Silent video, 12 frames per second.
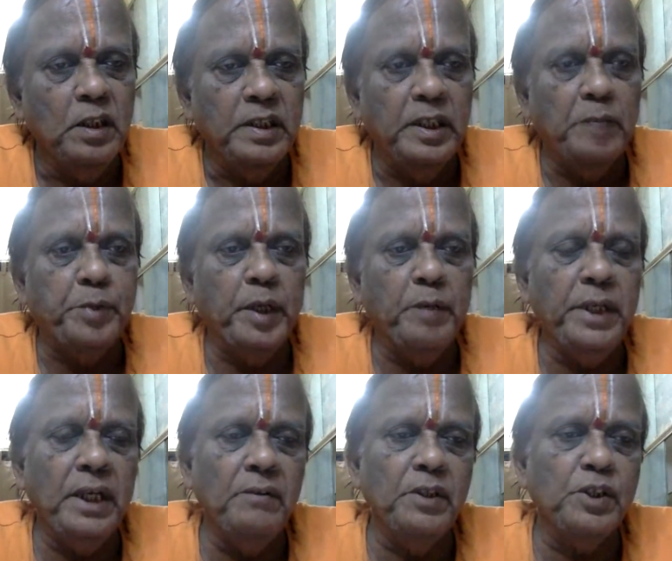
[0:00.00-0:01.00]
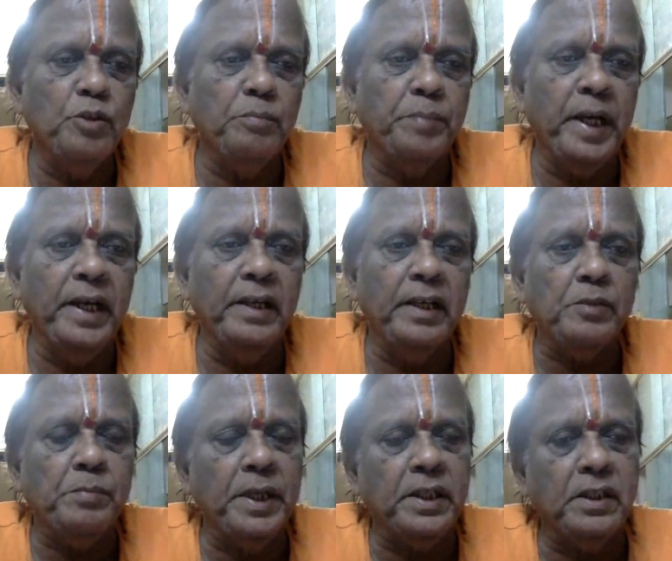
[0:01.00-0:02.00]
The premium which you pay in
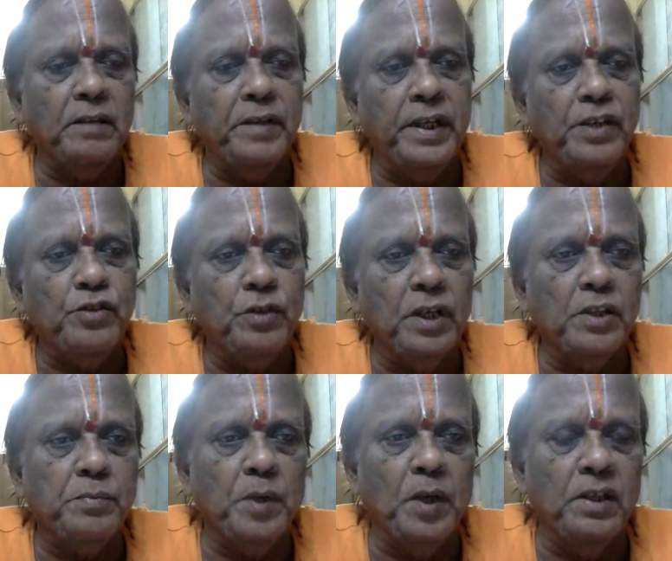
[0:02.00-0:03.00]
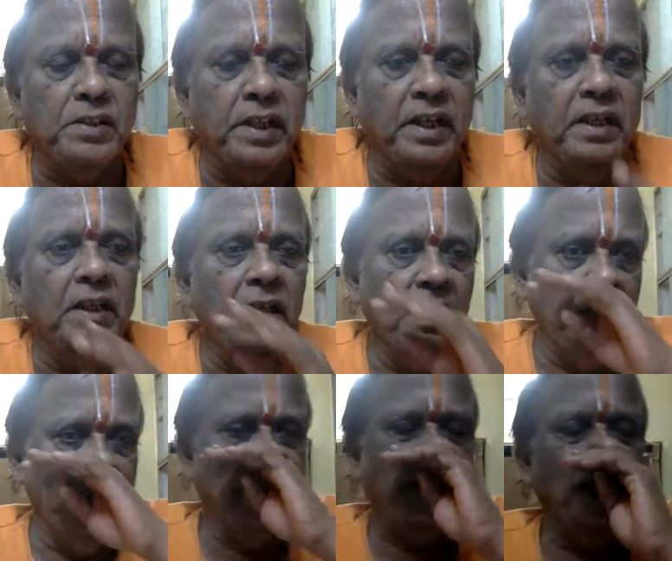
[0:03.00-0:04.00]
respect of an insurance policy
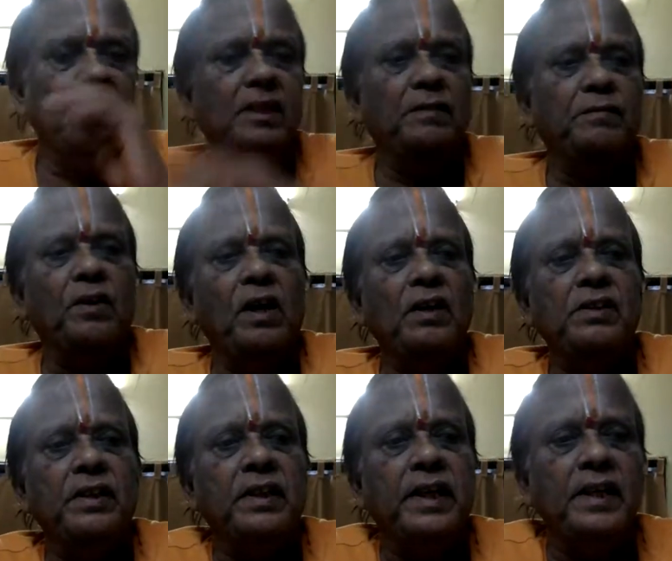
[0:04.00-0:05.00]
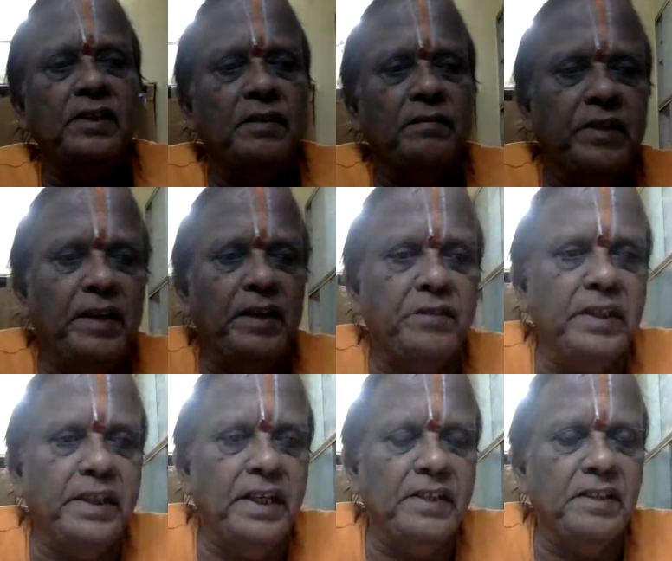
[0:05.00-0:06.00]
in case of loss, in case of theft, in
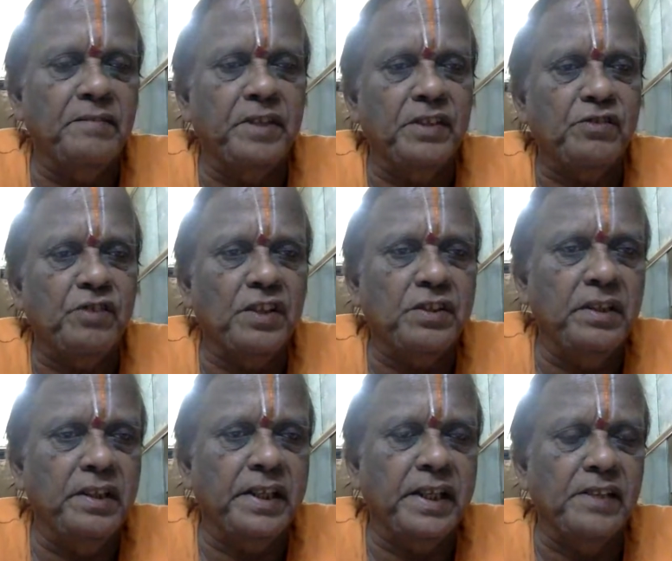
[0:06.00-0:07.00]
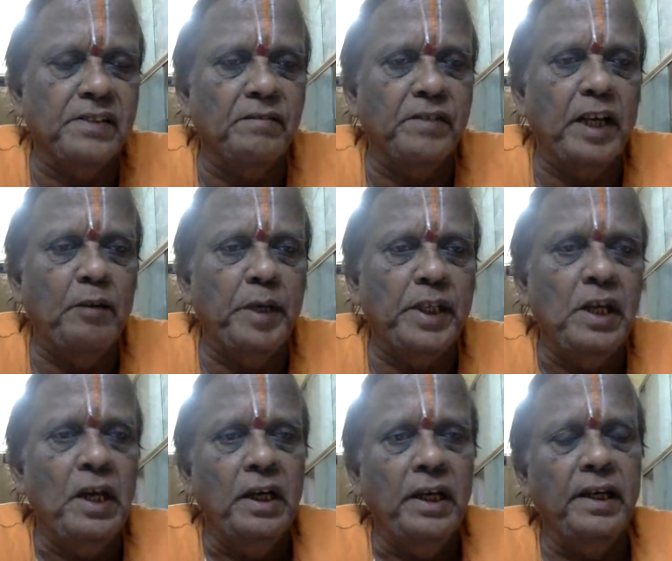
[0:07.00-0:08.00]
case of destruction, in case of damage,
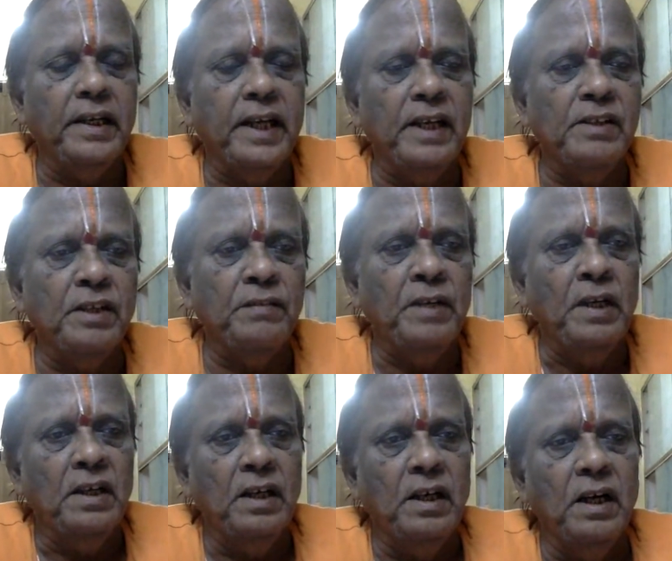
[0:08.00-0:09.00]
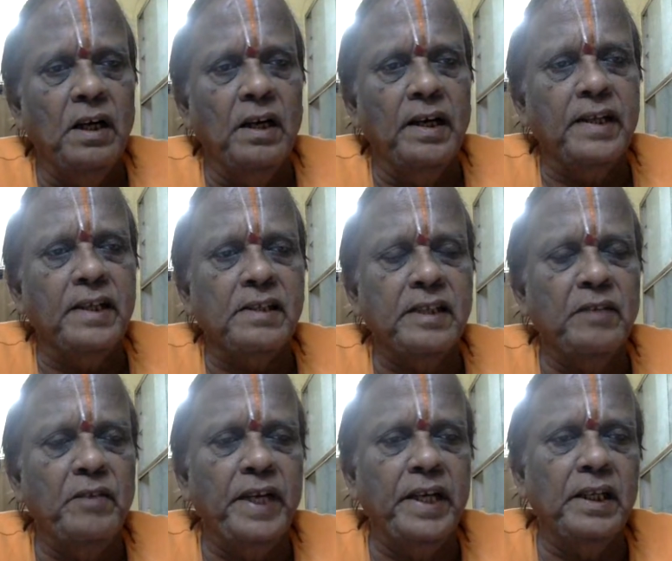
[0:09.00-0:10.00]
in case of, let us say, the
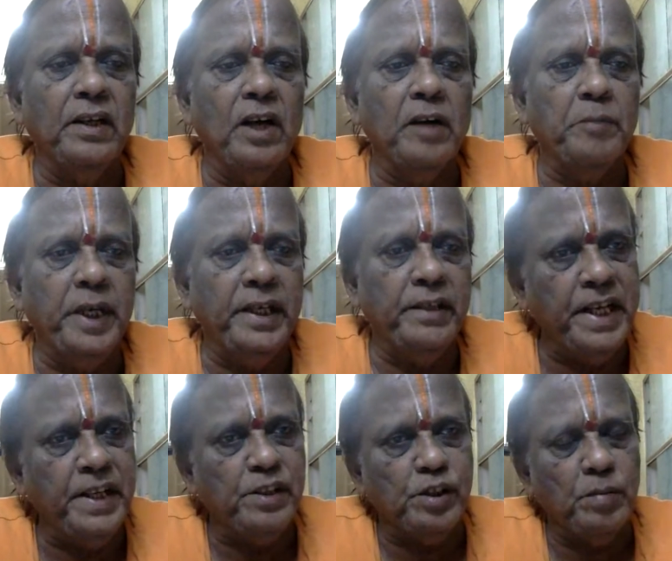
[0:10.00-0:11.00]
vehicle not being traced.